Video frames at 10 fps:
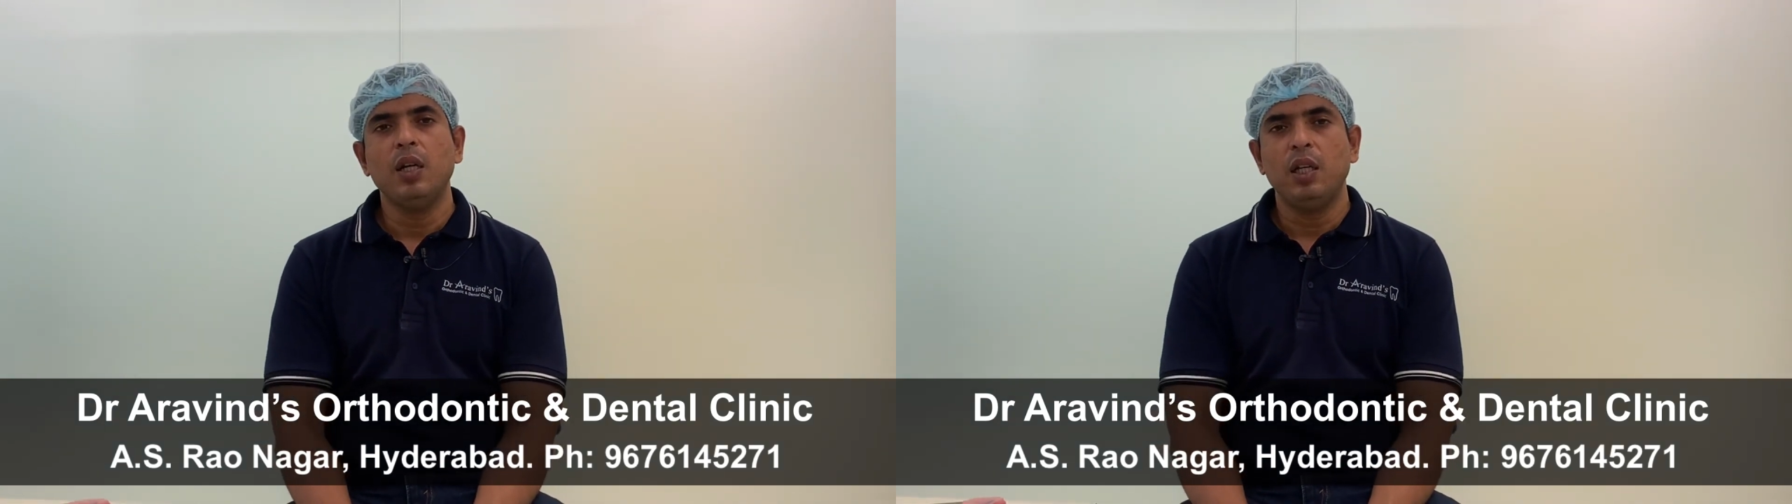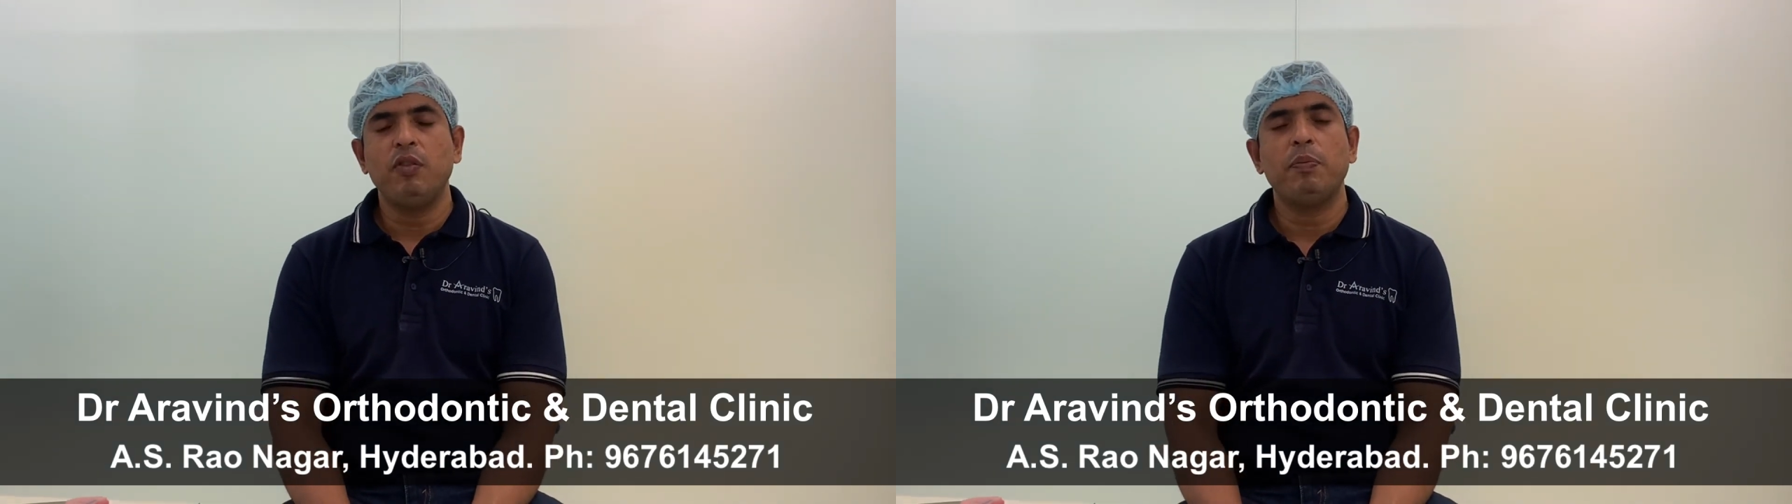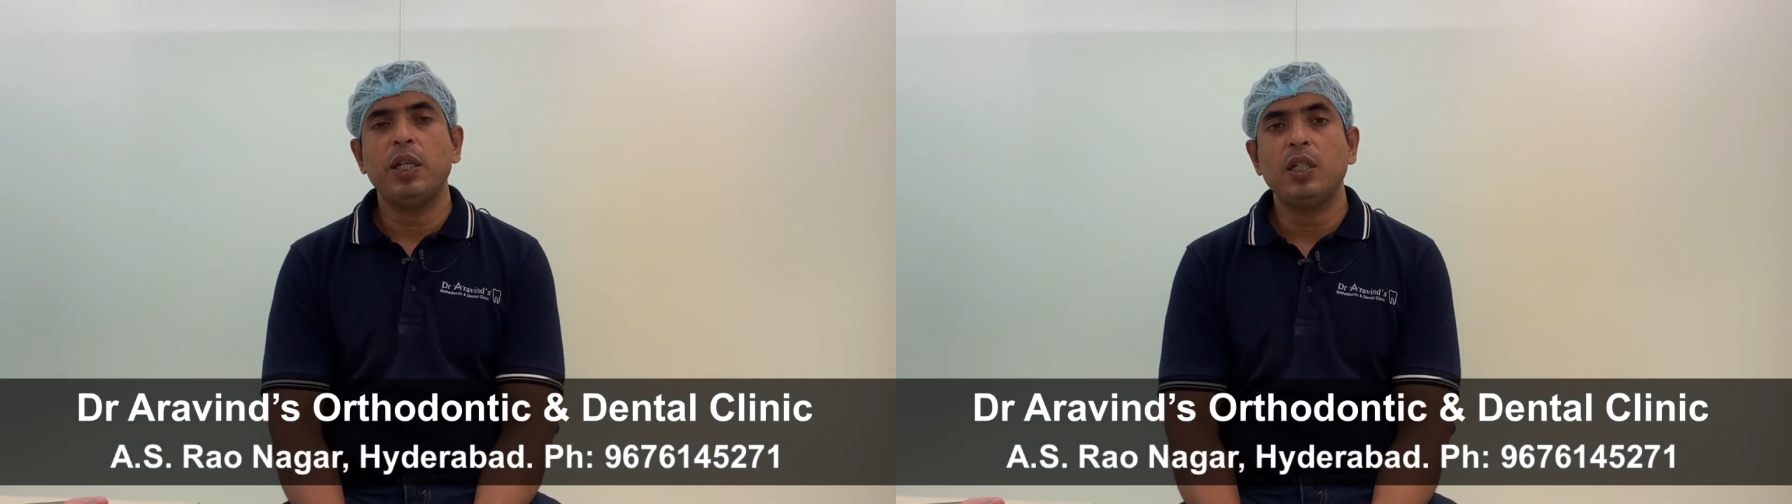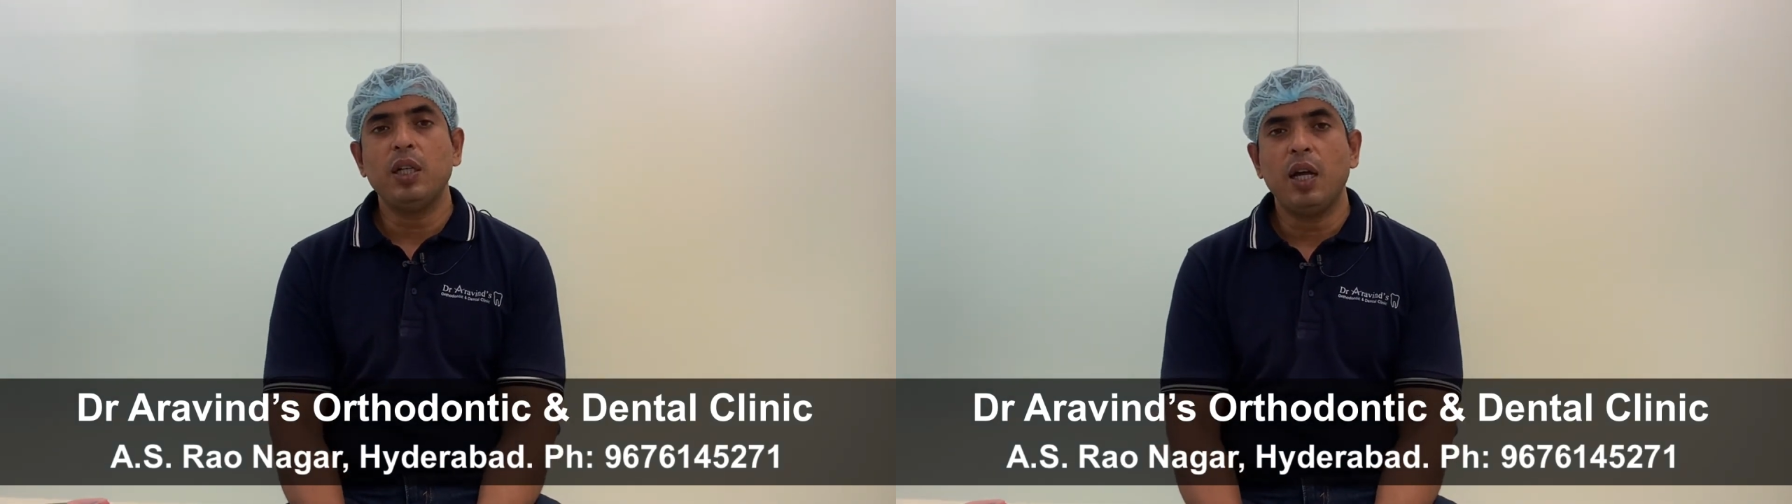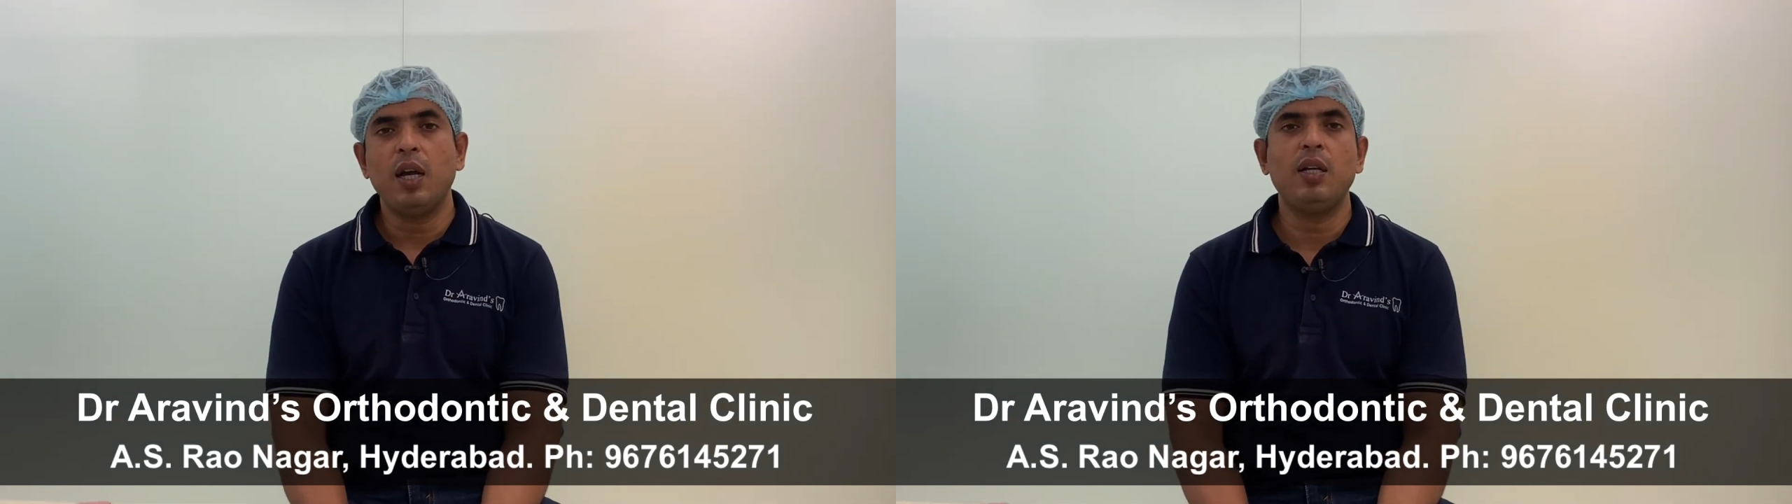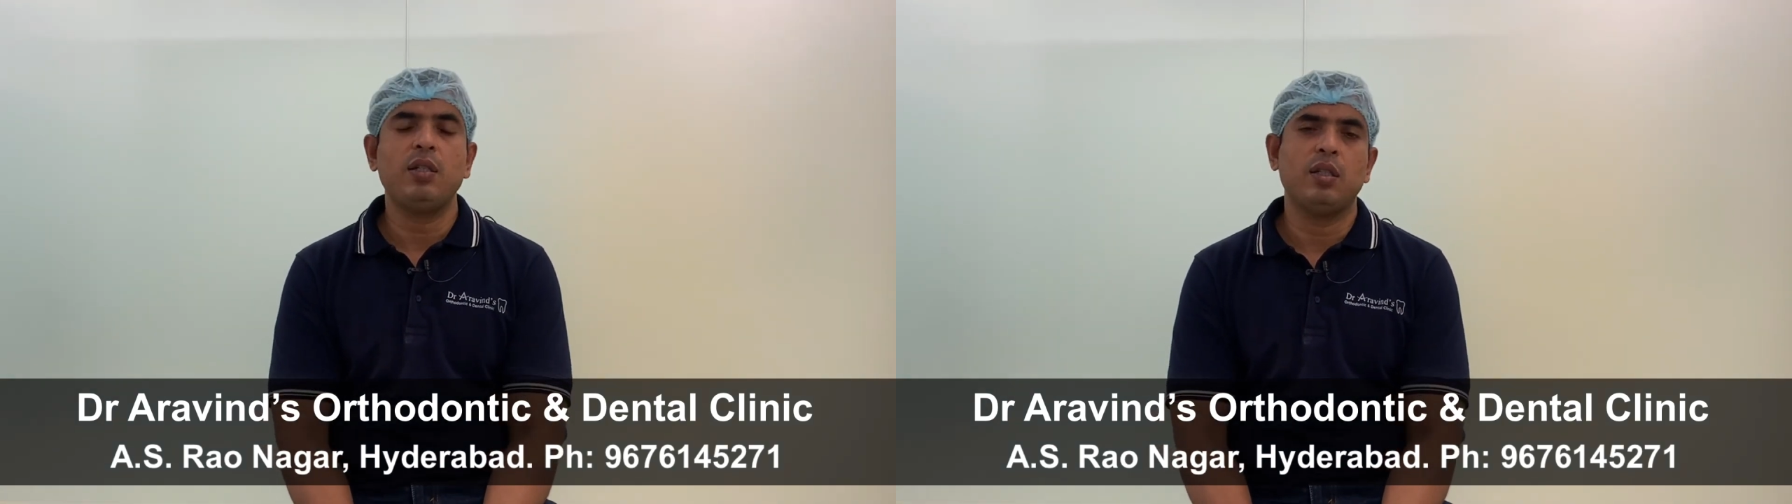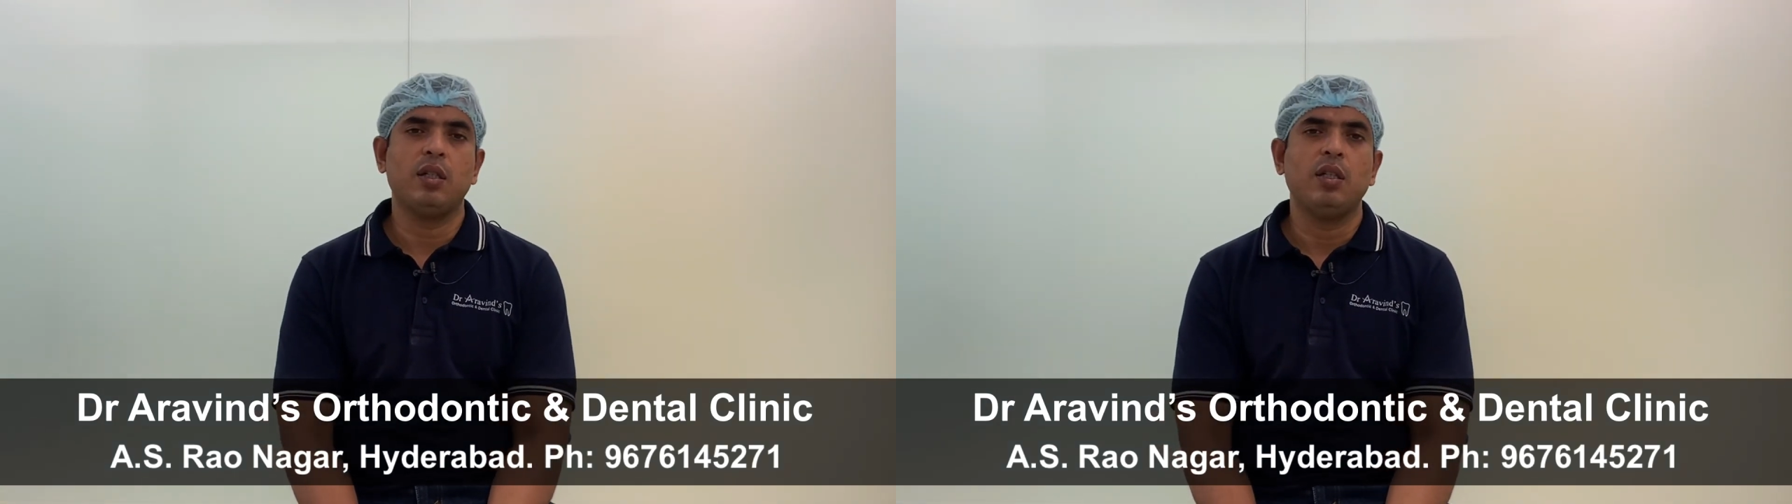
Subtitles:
If a patient has